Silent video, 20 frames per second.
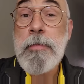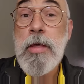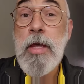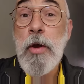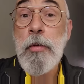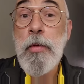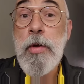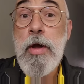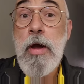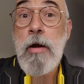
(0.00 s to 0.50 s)

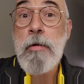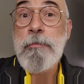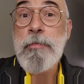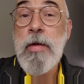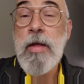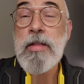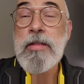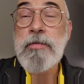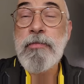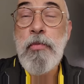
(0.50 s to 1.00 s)
here we are.
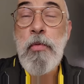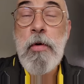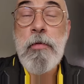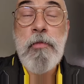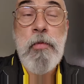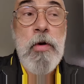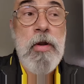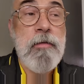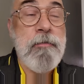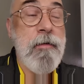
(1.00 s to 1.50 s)
It's
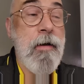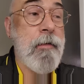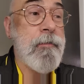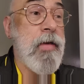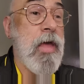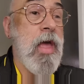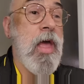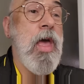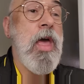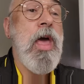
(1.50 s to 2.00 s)

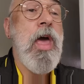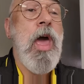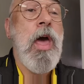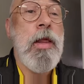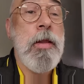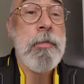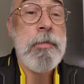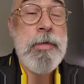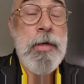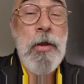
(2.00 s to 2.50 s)
4:45
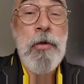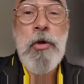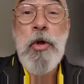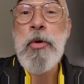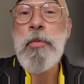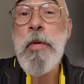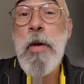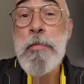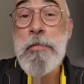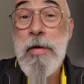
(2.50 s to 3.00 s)
and I'm telling
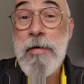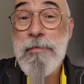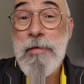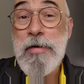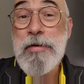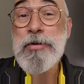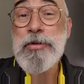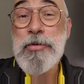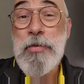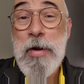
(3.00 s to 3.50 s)
you about my
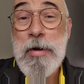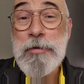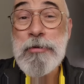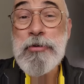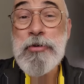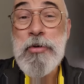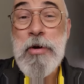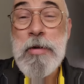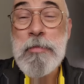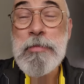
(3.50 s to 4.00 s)
very
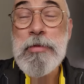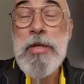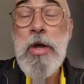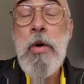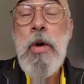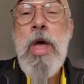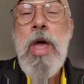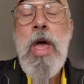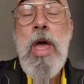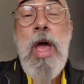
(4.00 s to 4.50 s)
strange dream.
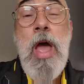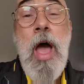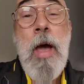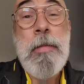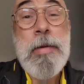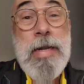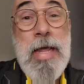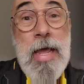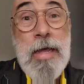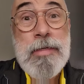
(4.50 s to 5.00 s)
So I'm
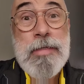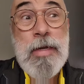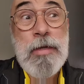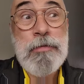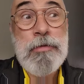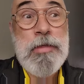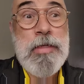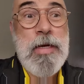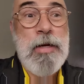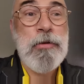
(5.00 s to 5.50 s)
going to head
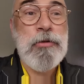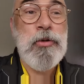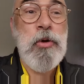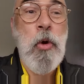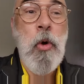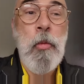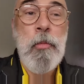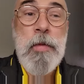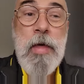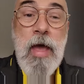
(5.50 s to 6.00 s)
downstairs,
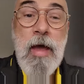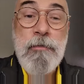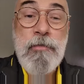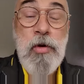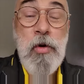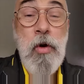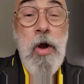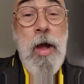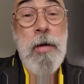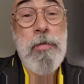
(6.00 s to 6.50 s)
hope they have
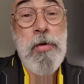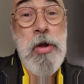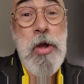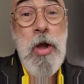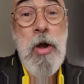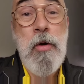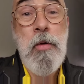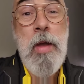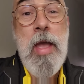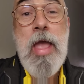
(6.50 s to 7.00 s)
a grab and
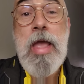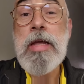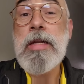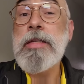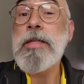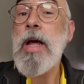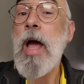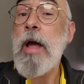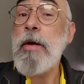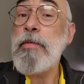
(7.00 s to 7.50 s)
go,
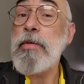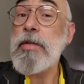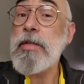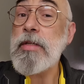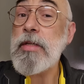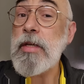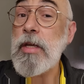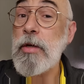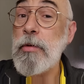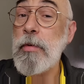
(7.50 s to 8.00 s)
and I will
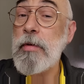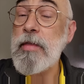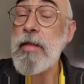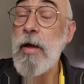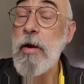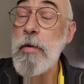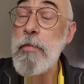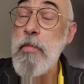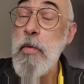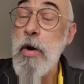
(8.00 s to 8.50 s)
see you at
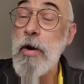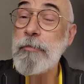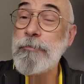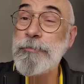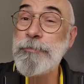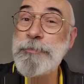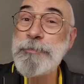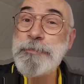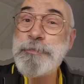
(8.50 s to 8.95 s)
the airport.